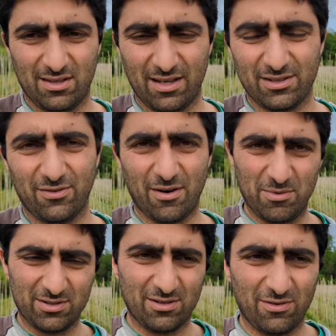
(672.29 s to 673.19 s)
Thanks very
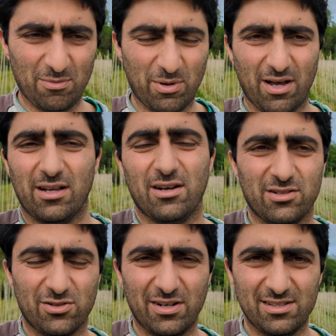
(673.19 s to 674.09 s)
much if you're buying our
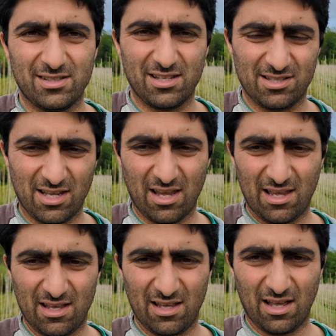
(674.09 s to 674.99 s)
trees this
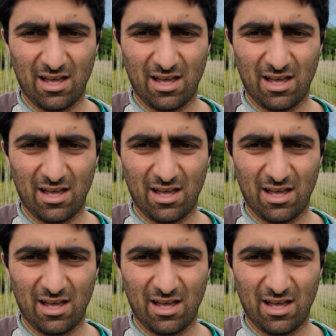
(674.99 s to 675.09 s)
year.